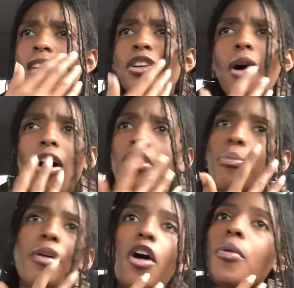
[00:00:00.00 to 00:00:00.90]
all the
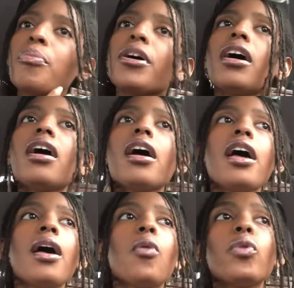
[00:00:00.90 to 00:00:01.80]
pulp.
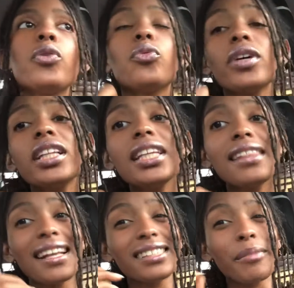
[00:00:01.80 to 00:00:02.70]
When really
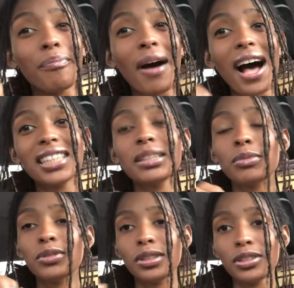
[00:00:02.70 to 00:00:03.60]
that's
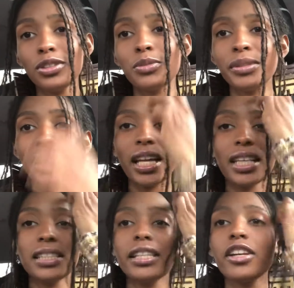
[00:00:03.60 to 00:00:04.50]
impossible to do, because
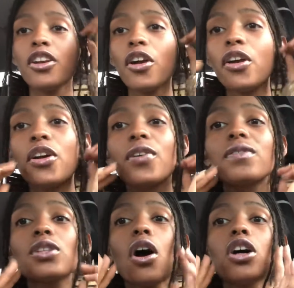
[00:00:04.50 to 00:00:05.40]
the
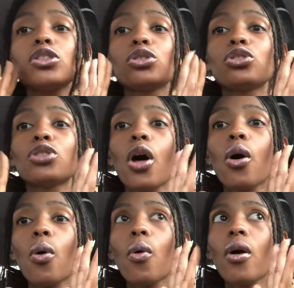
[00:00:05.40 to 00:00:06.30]
nerves are
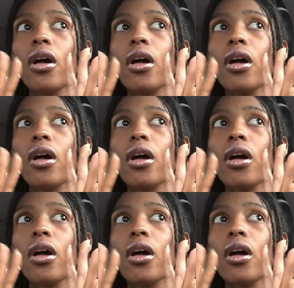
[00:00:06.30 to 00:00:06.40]
so